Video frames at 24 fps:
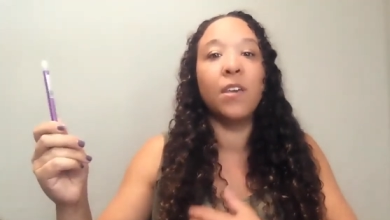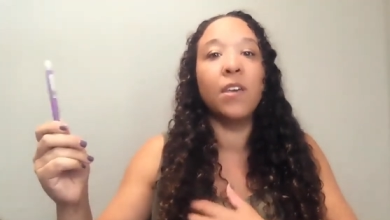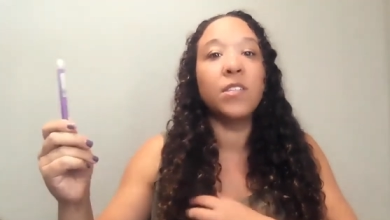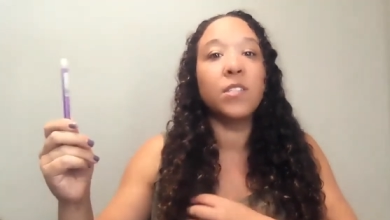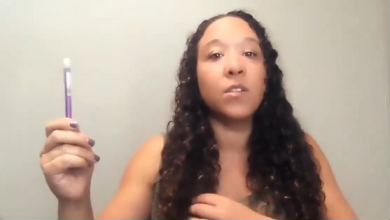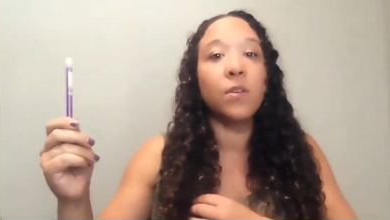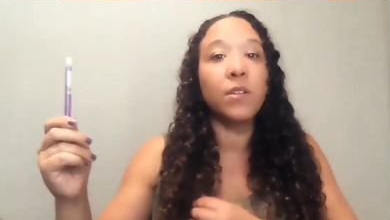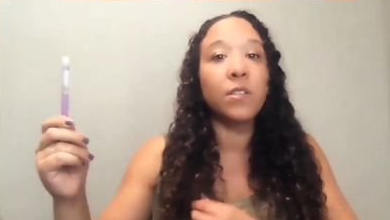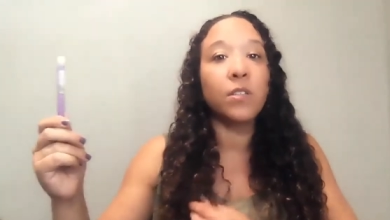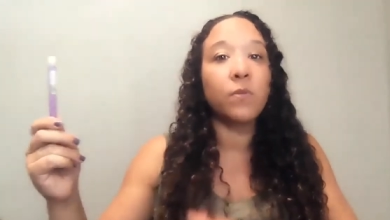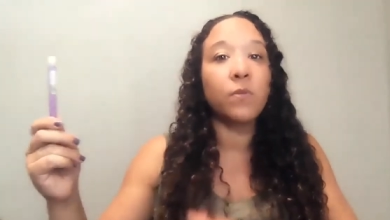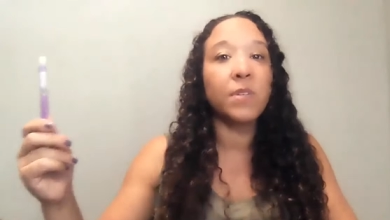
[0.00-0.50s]

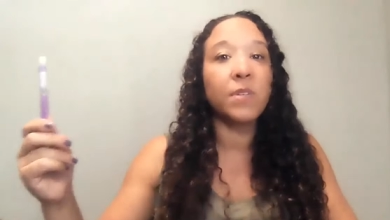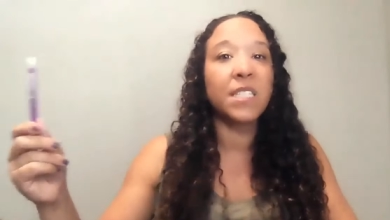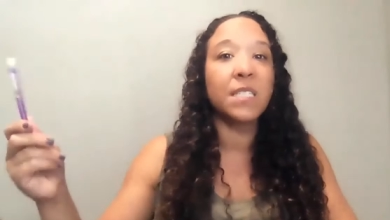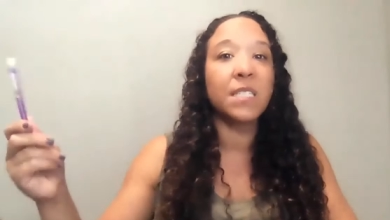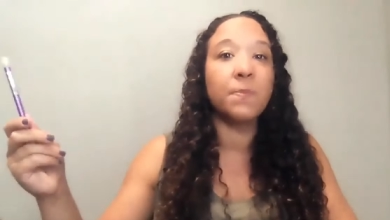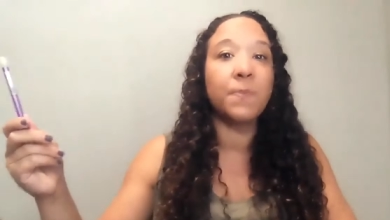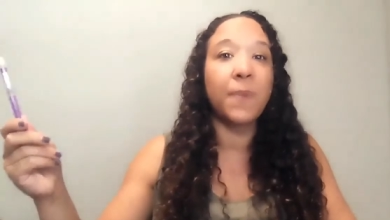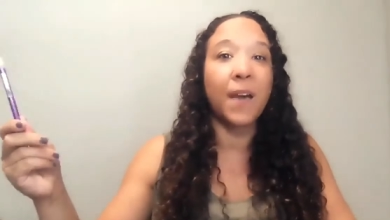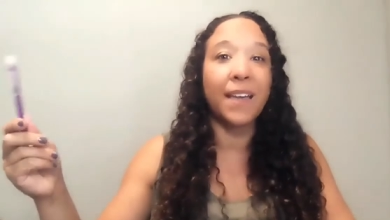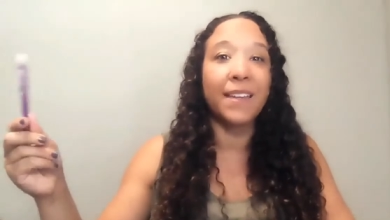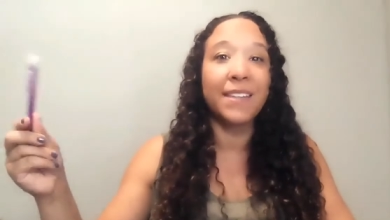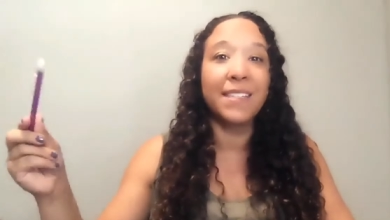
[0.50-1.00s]
So
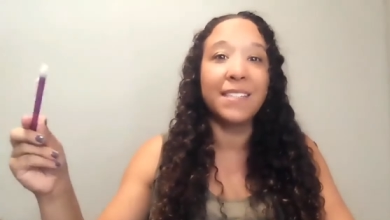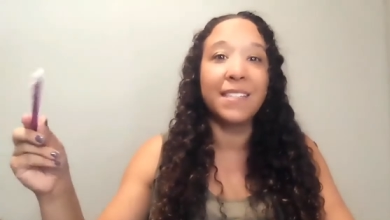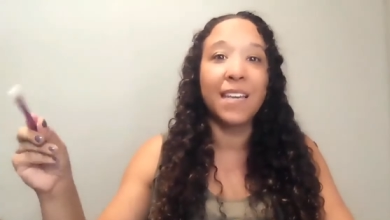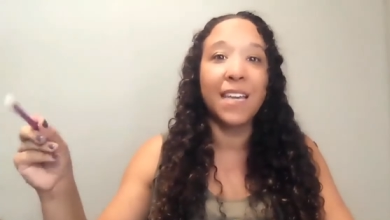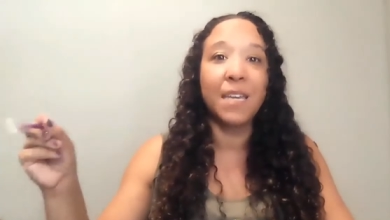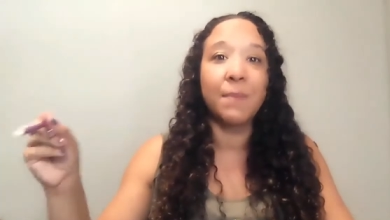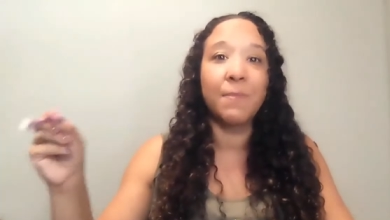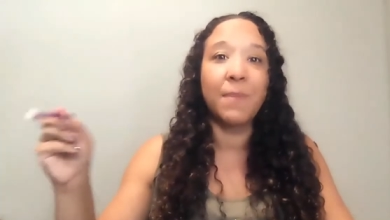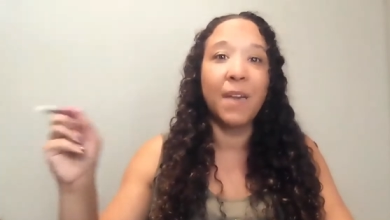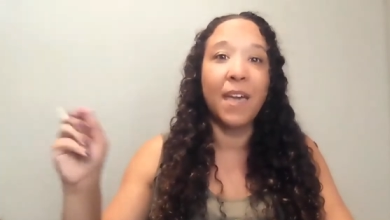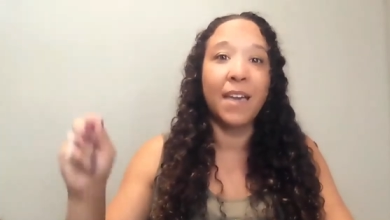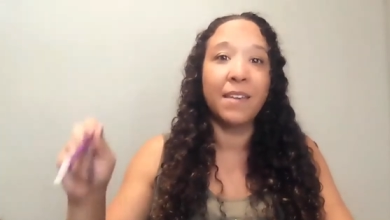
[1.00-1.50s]
inter-response
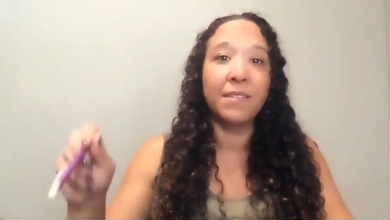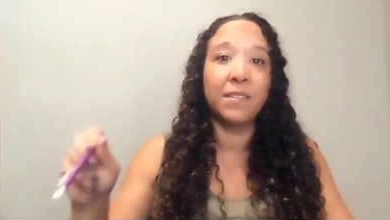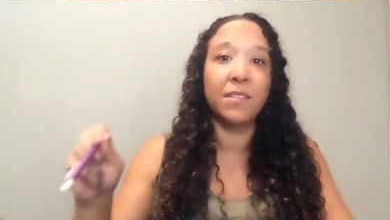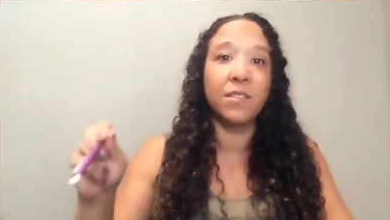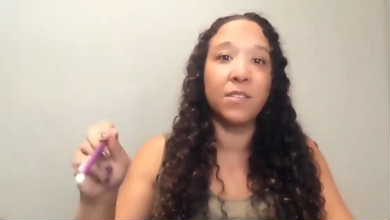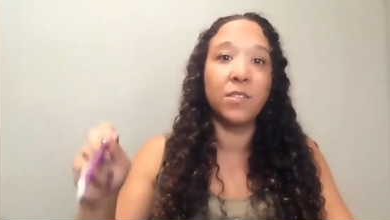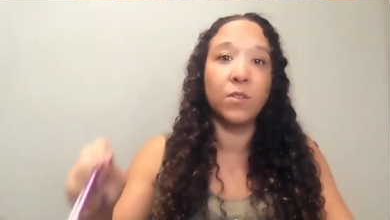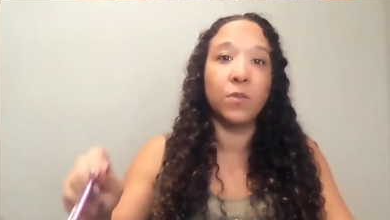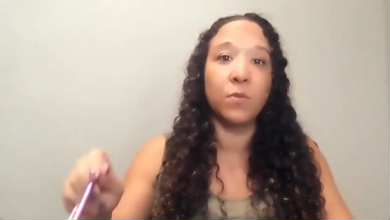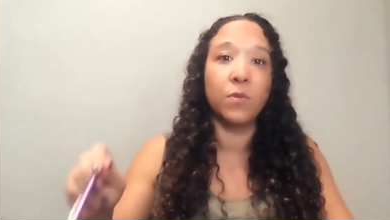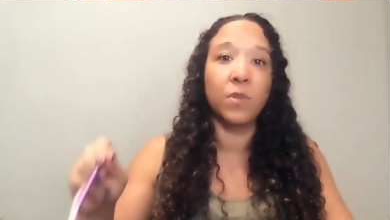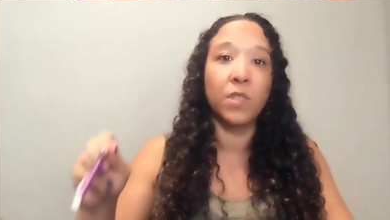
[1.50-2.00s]
time has to
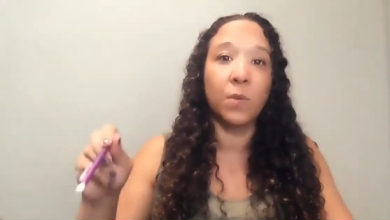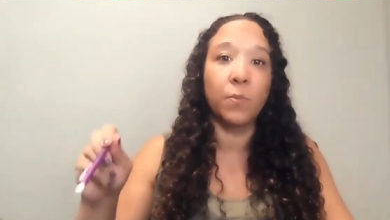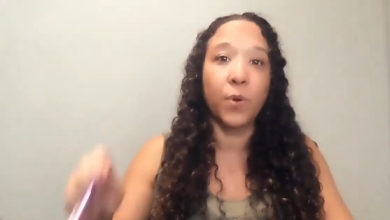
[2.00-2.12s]
do with